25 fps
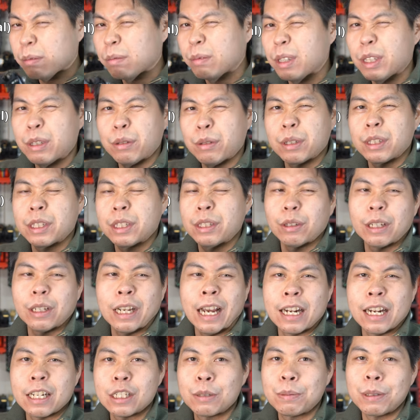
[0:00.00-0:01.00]
So it still
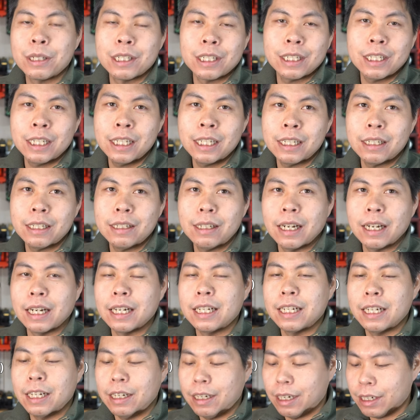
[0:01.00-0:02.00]
kind of smells like it, and I
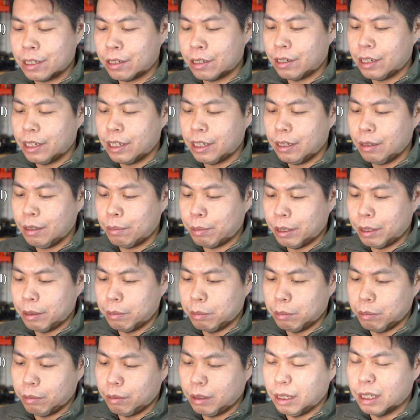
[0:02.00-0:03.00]
did it yesterday, but
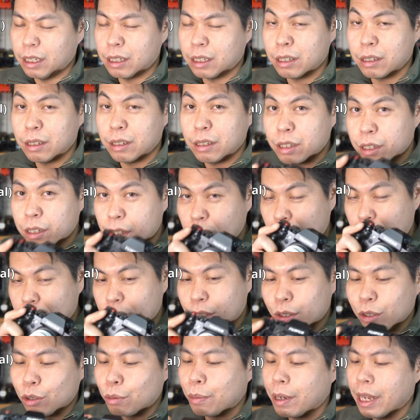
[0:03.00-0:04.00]
it's it's not
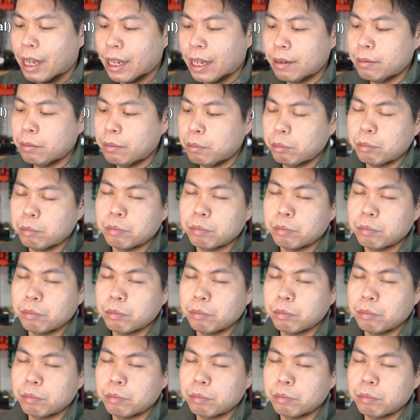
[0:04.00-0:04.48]
too bad.